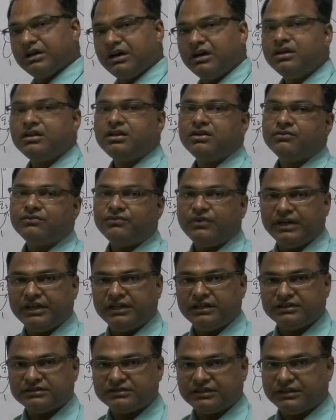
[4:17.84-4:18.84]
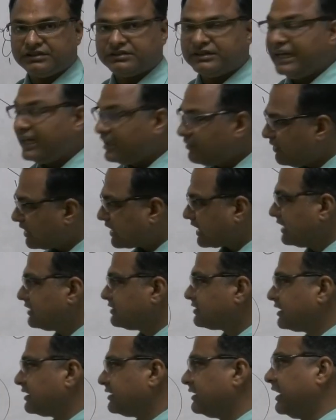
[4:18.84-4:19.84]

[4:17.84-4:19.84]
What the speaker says: the final state. Then we can say